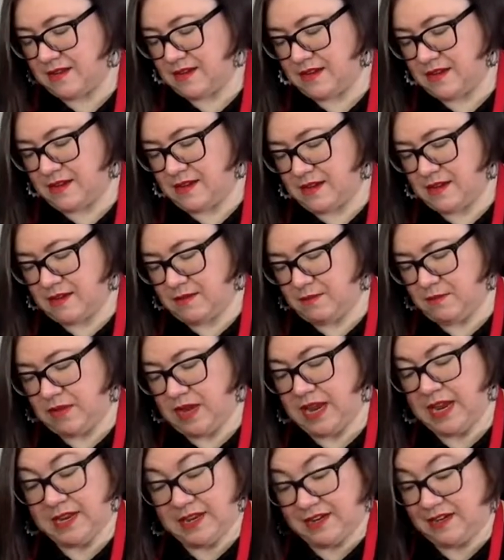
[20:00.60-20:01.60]

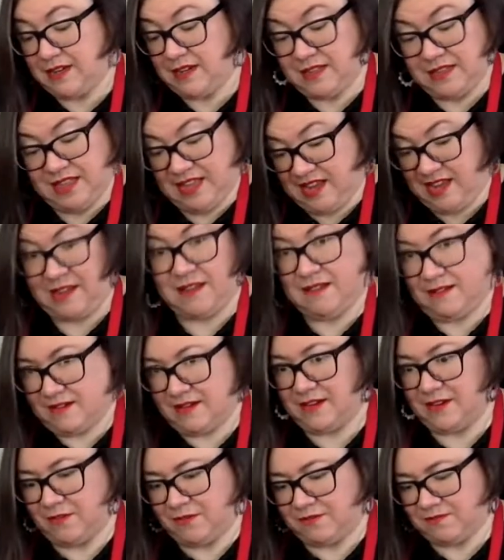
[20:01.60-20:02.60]
and he did the, you
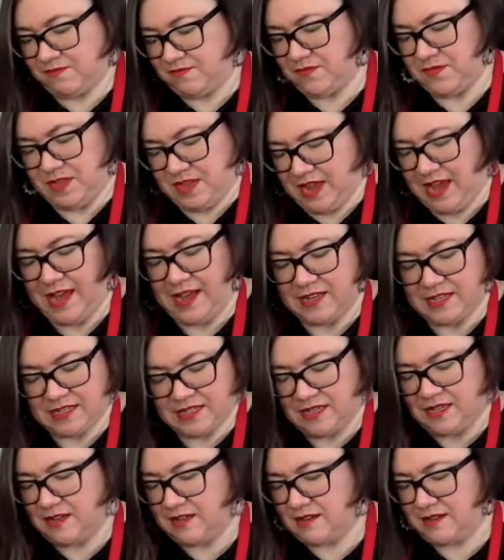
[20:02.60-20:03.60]
know, the
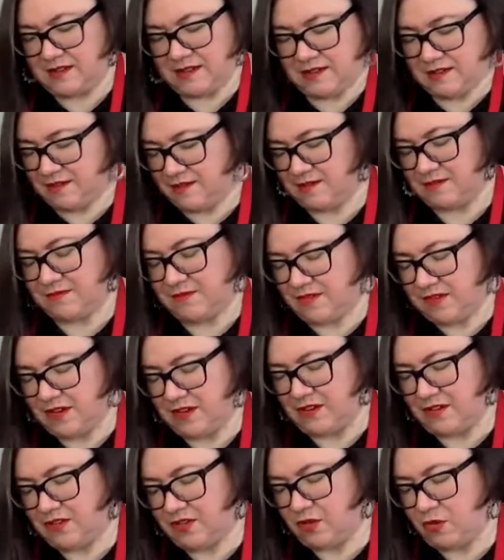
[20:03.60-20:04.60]
accent and
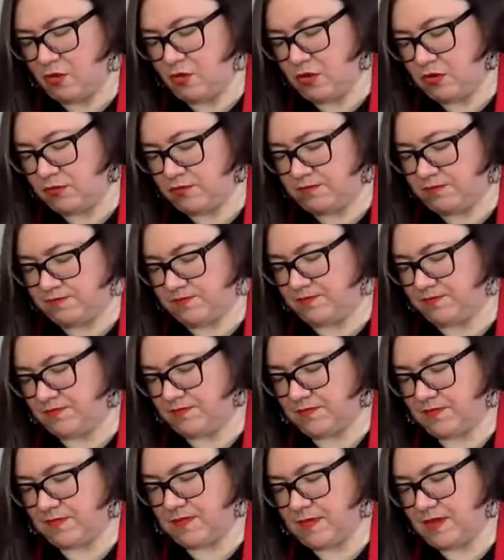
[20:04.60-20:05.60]
the whole
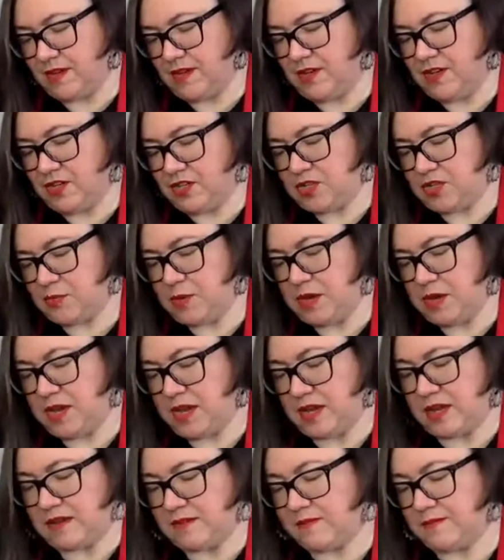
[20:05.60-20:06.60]

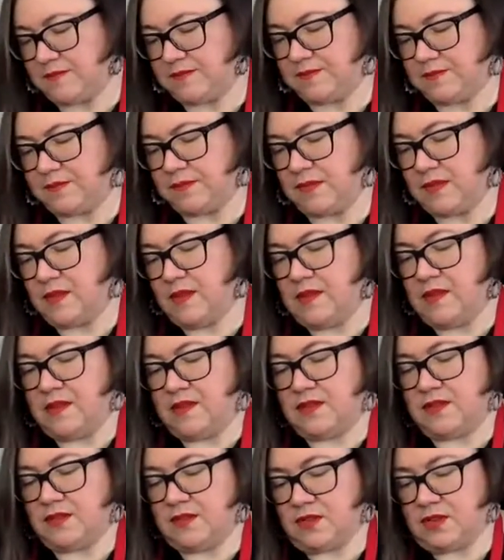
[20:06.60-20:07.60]
shebang.
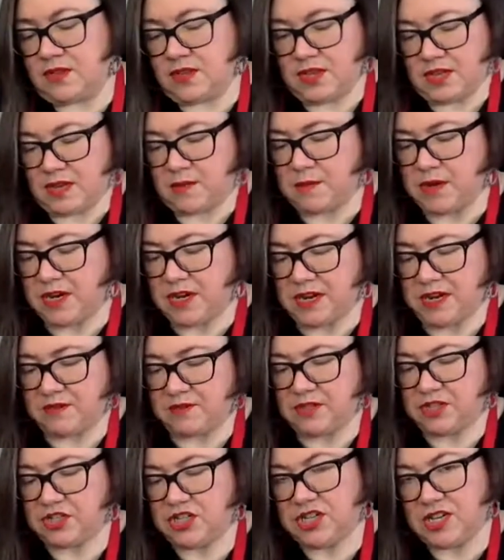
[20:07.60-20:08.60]
So I think I might have
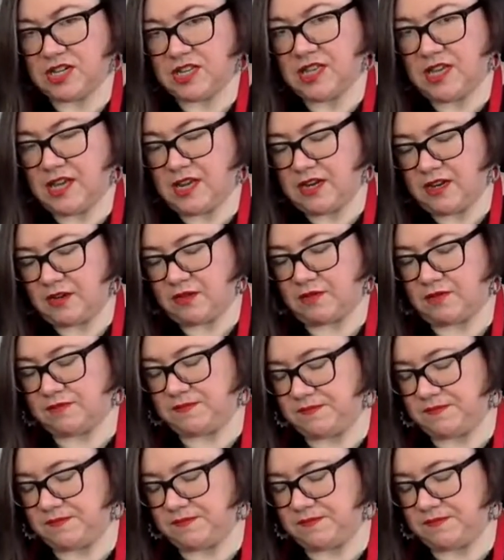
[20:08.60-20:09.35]
to check that out.